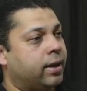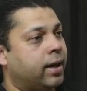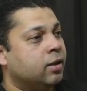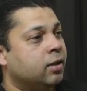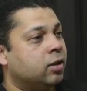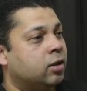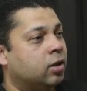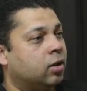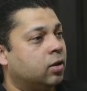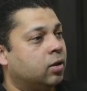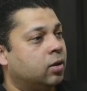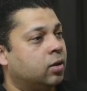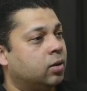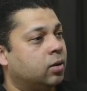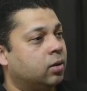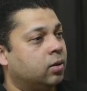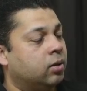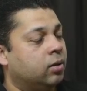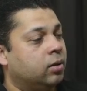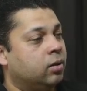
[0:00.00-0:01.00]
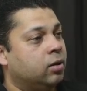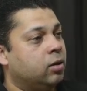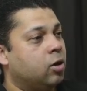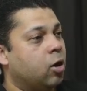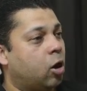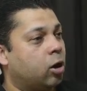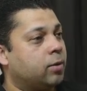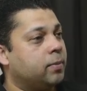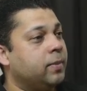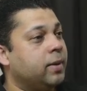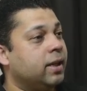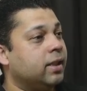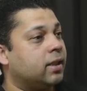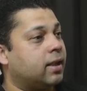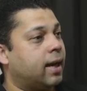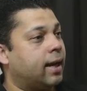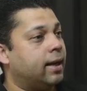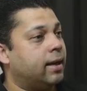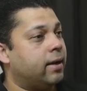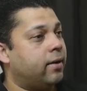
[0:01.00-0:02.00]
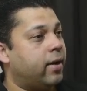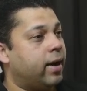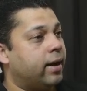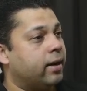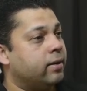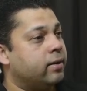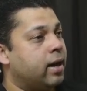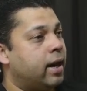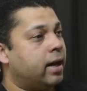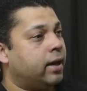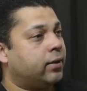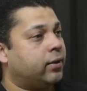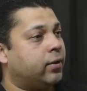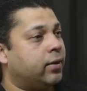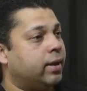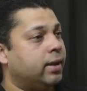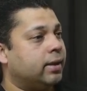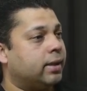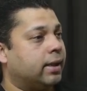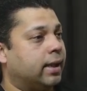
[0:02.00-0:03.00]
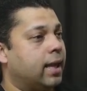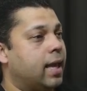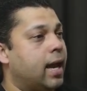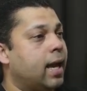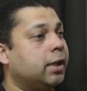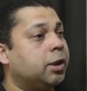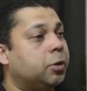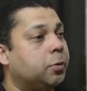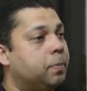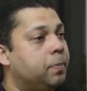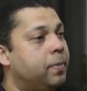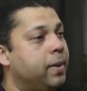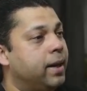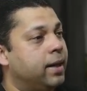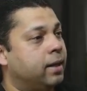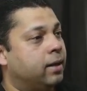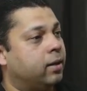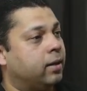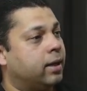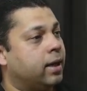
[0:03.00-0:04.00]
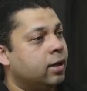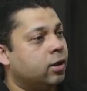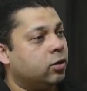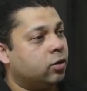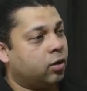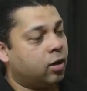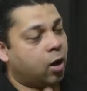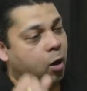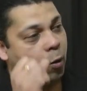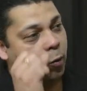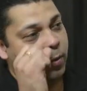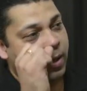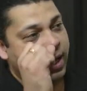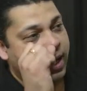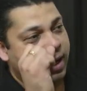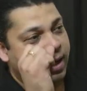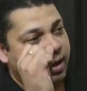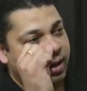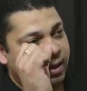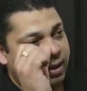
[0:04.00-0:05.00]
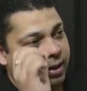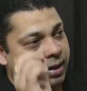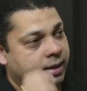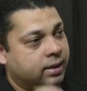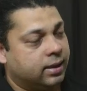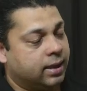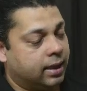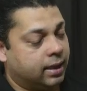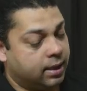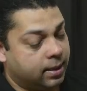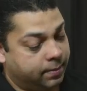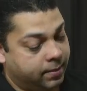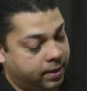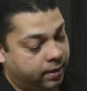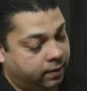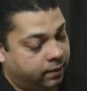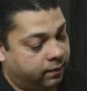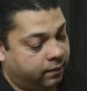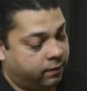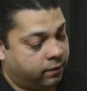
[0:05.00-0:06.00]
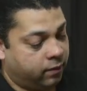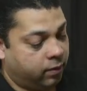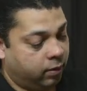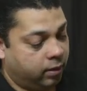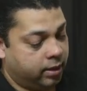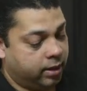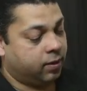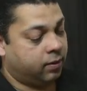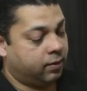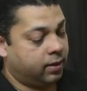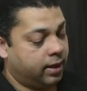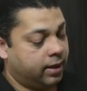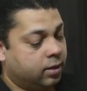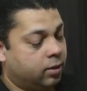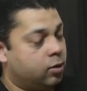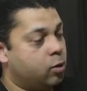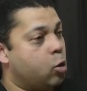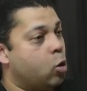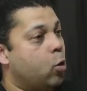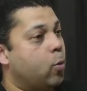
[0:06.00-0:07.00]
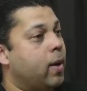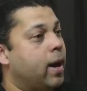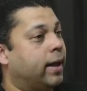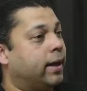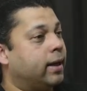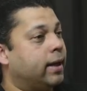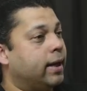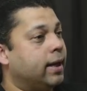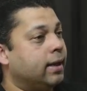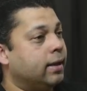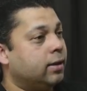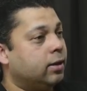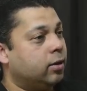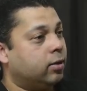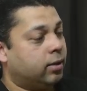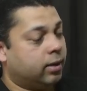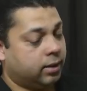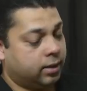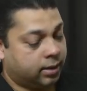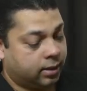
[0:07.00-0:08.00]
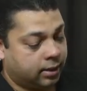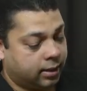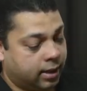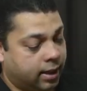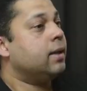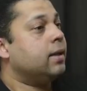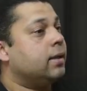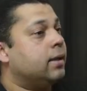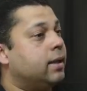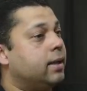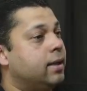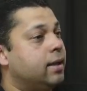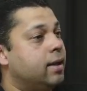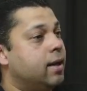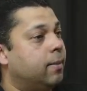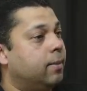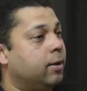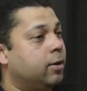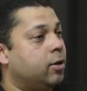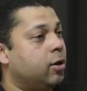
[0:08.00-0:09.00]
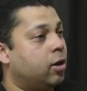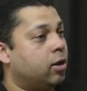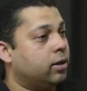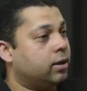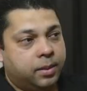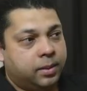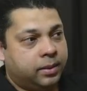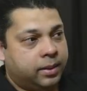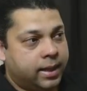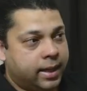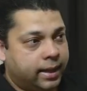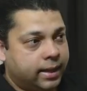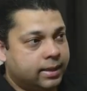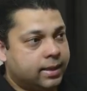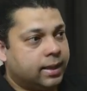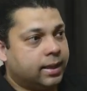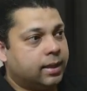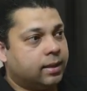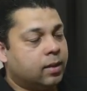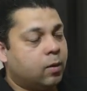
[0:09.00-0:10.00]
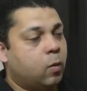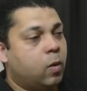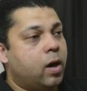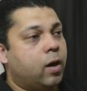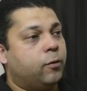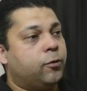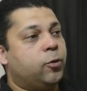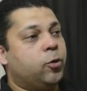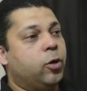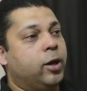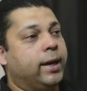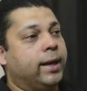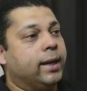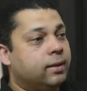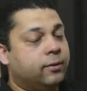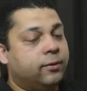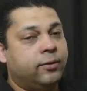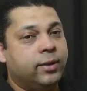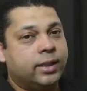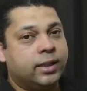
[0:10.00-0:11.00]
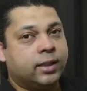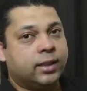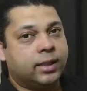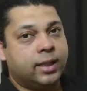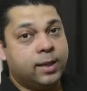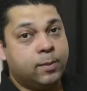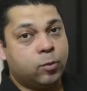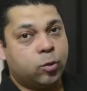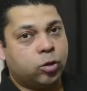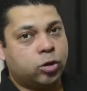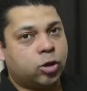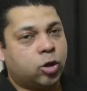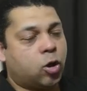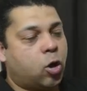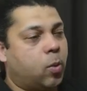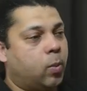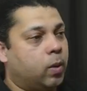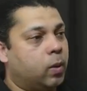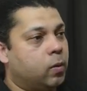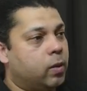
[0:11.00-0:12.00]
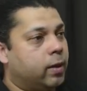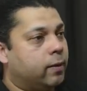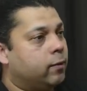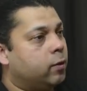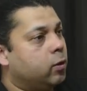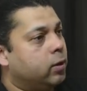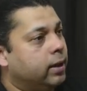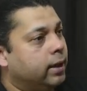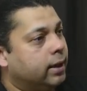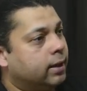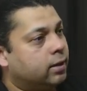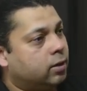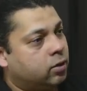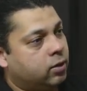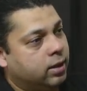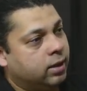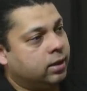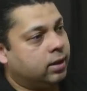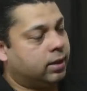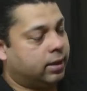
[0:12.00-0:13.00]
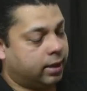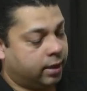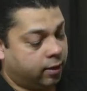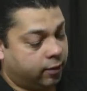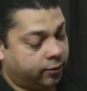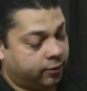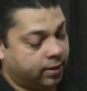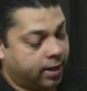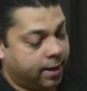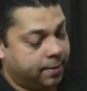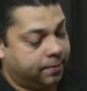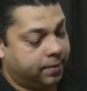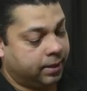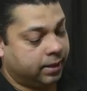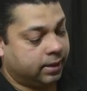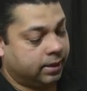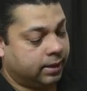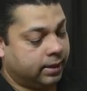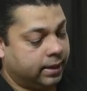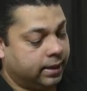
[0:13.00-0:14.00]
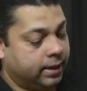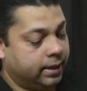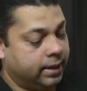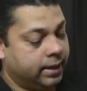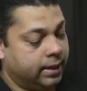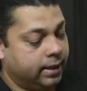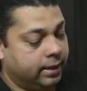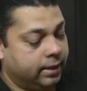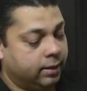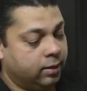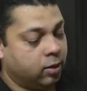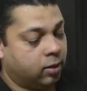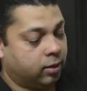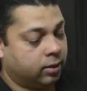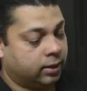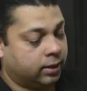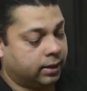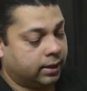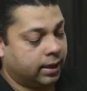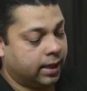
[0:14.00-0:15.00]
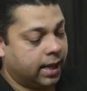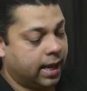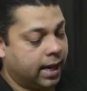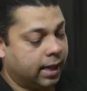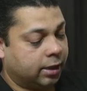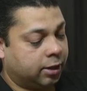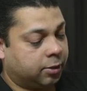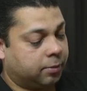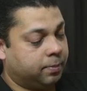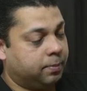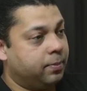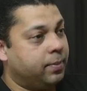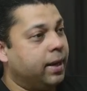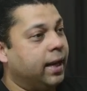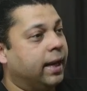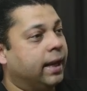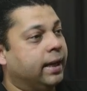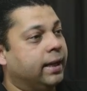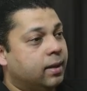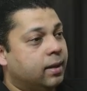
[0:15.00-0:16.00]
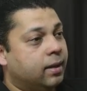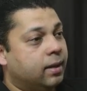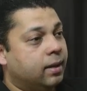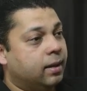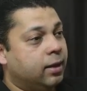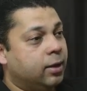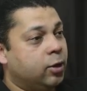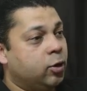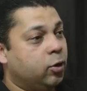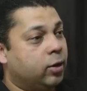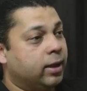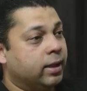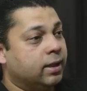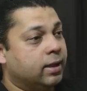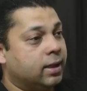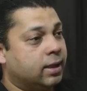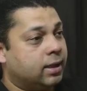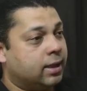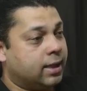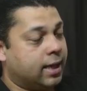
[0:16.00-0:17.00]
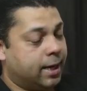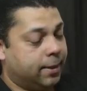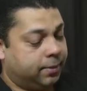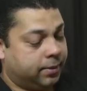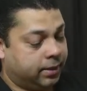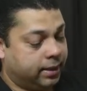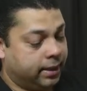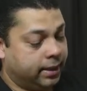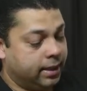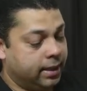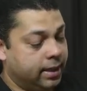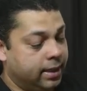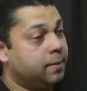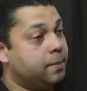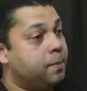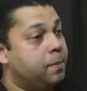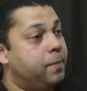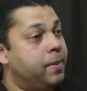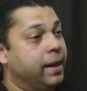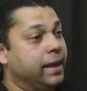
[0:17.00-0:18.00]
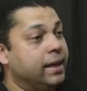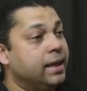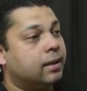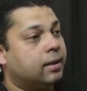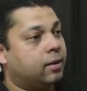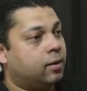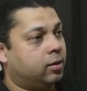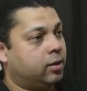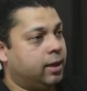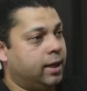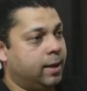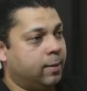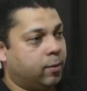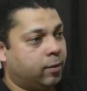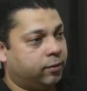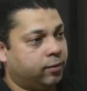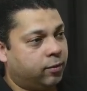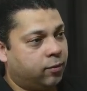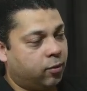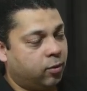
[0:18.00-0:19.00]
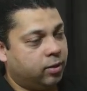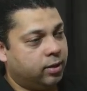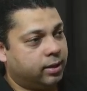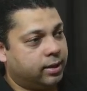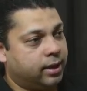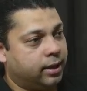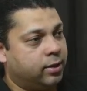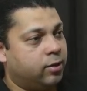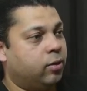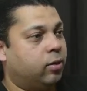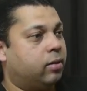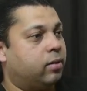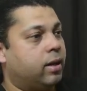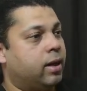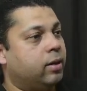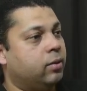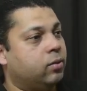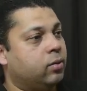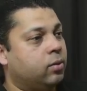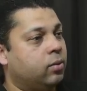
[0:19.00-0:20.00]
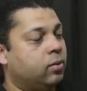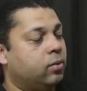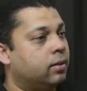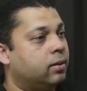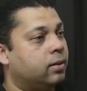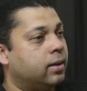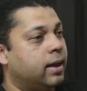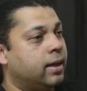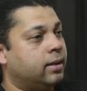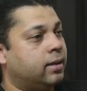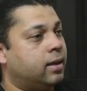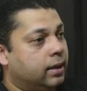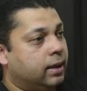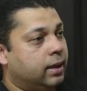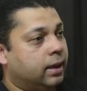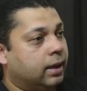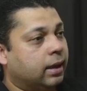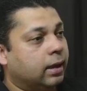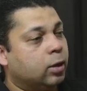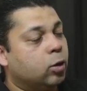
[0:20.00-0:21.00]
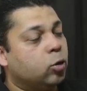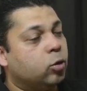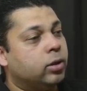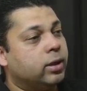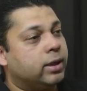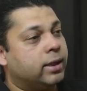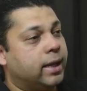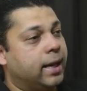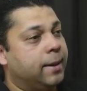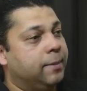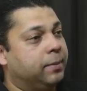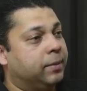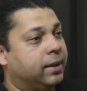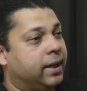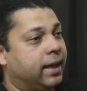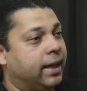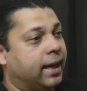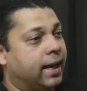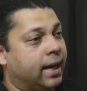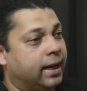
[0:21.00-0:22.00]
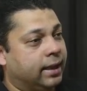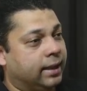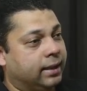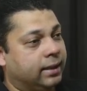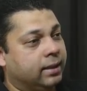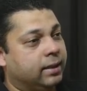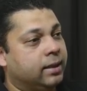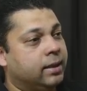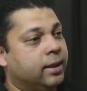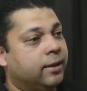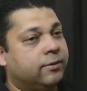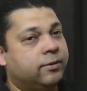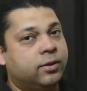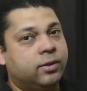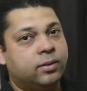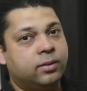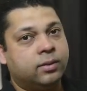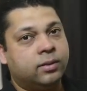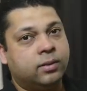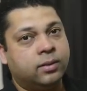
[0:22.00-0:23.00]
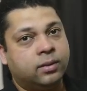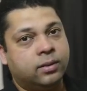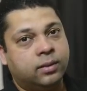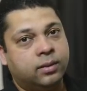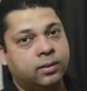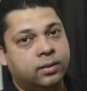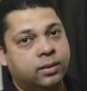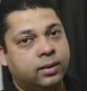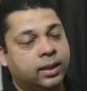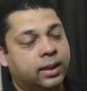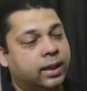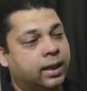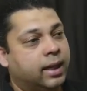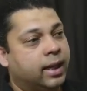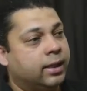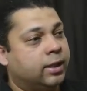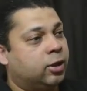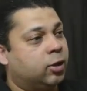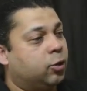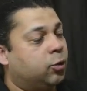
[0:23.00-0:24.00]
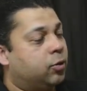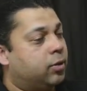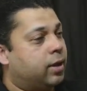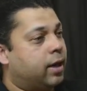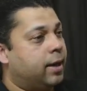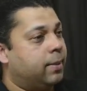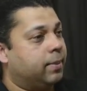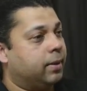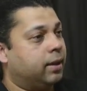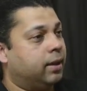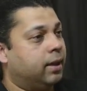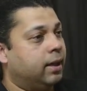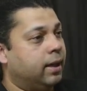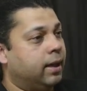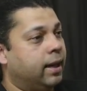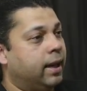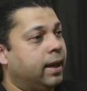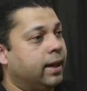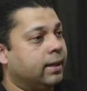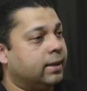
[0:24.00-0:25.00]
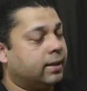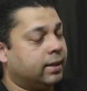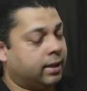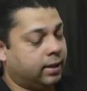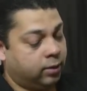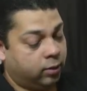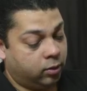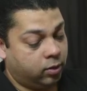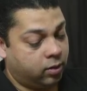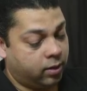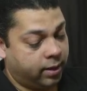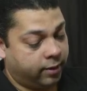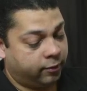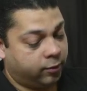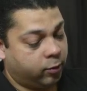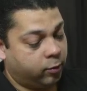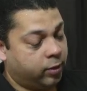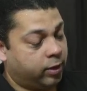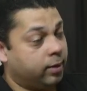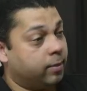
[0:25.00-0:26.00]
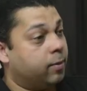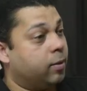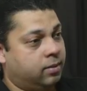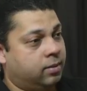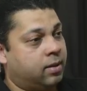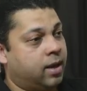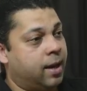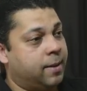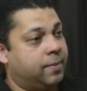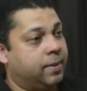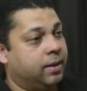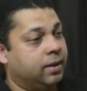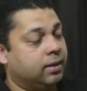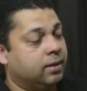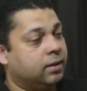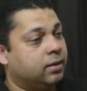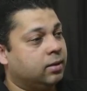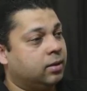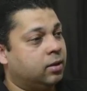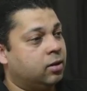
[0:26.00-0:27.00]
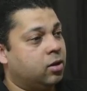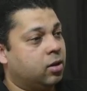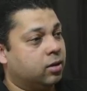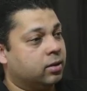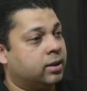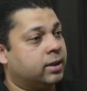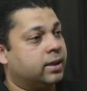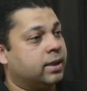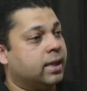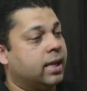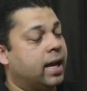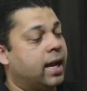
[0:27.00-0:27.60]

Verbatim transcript: Okay, so dot means current directory /bin. Okay, so now we are inside the bin folder, right? To go back again, you can just type cd double dot. There is another way of doing it, which is the most common way of doing it. So instead of typing cd./bin, you can just type cd bin, or the name of the folder that you are trying to enter. It'll do the same thing, and it gives it lets you type a little less, and you don't have to worry about typing /.